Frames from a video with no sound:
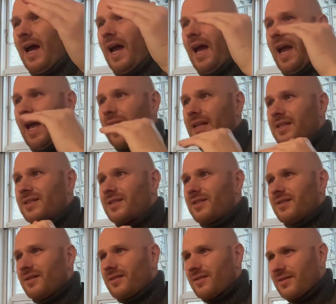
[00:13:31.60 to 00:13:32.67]
And
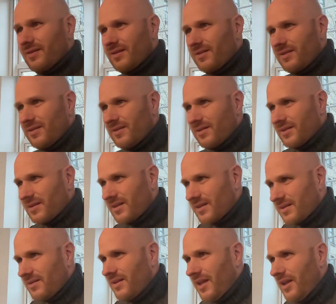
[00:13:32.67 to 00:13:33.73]

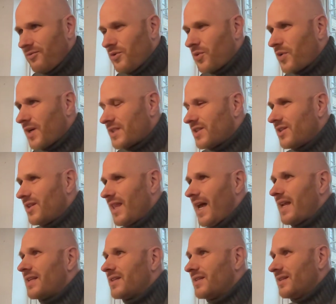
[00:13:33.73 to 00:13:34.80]
if you question
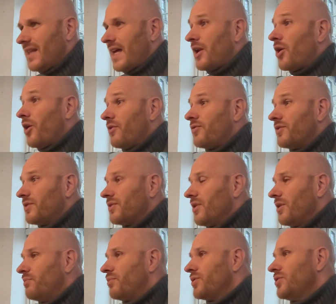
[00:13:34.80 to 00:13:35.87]
that often
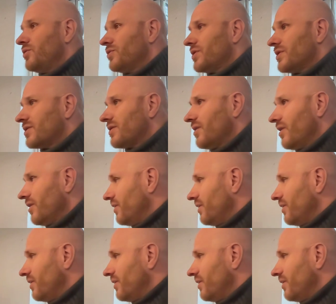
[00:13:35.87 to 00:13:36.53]
produces